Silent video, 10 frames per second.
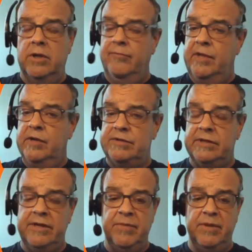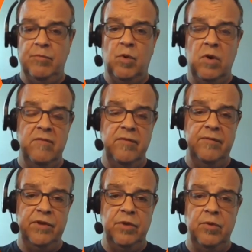Here's a little bit more of a
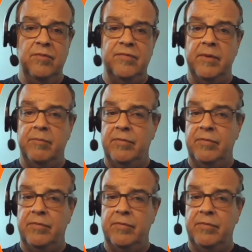view of the